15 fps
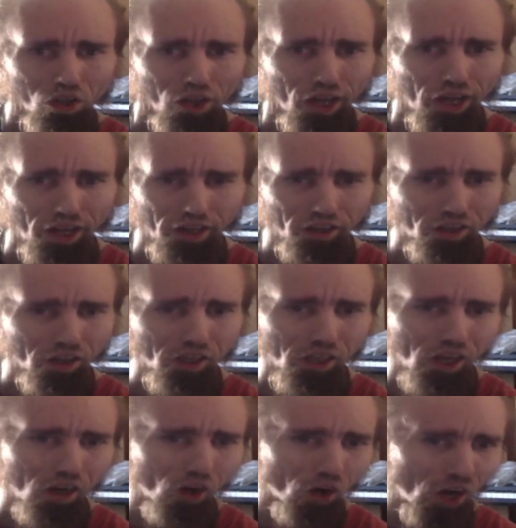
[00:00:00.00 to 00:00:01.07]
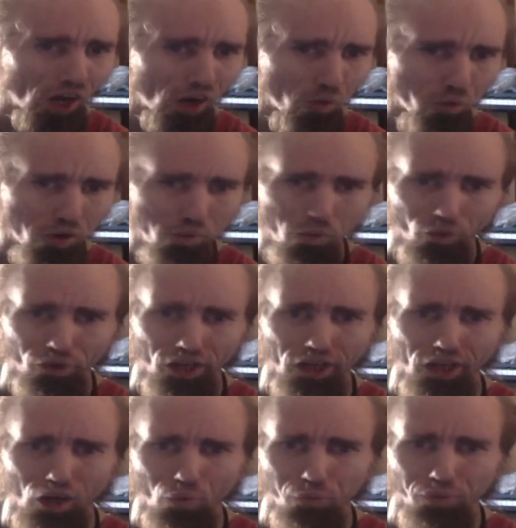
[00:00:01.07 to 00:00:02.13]
and it could get a lot of people
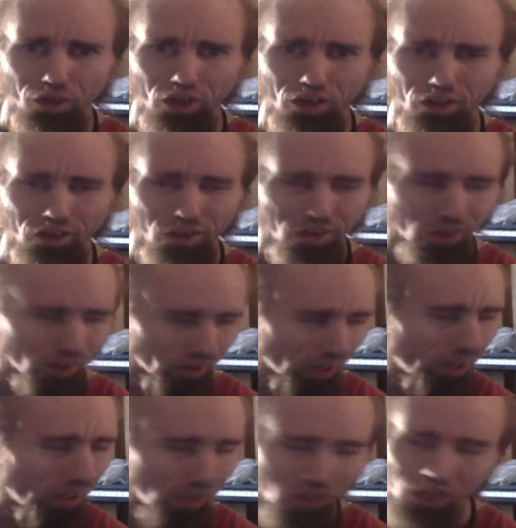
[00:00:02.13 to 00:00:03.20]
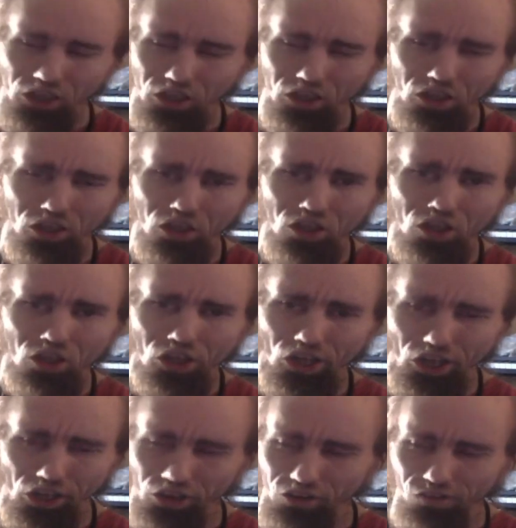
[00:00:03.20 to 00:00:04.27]
the help that they need,
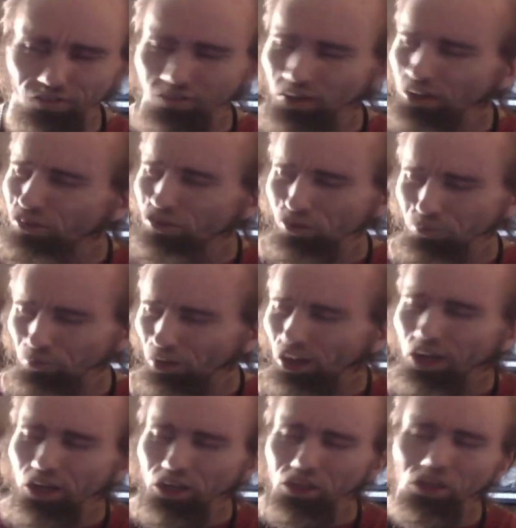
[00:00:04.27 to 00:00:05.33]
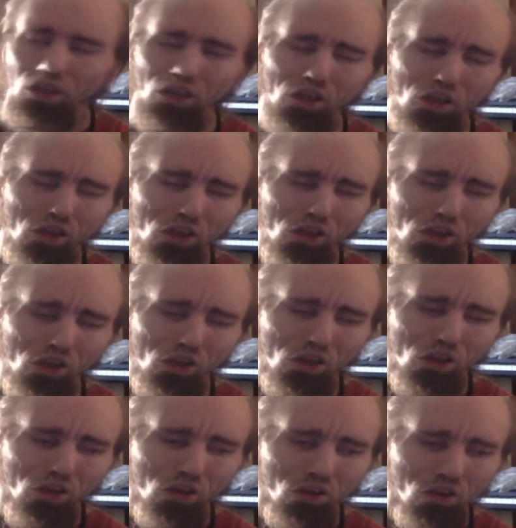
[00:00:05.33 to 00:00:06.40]
and to shed some light
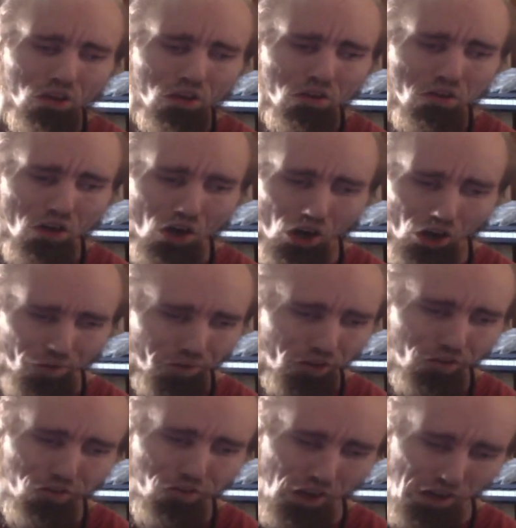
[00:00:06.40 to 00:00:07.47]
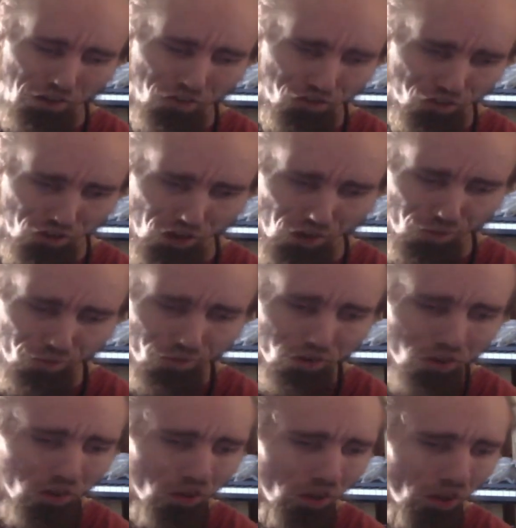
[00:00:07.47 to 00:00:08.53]
on this kind of stuff
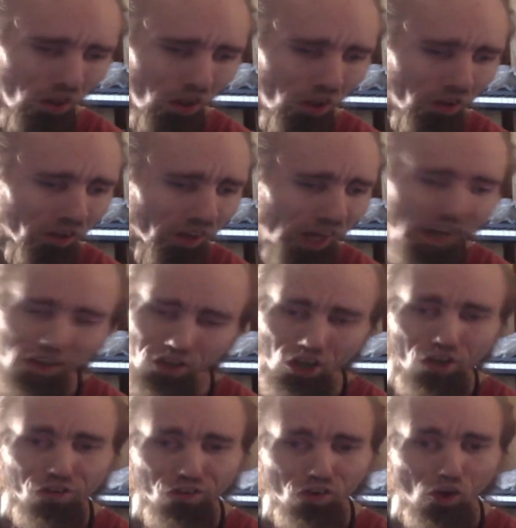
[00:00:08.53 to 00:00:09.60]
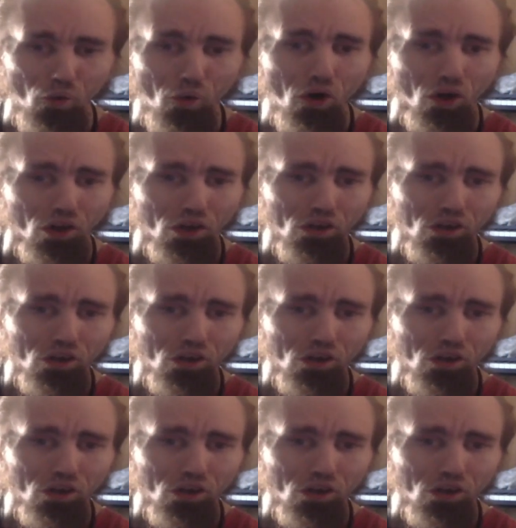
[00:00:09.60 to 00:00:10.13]
that does go on.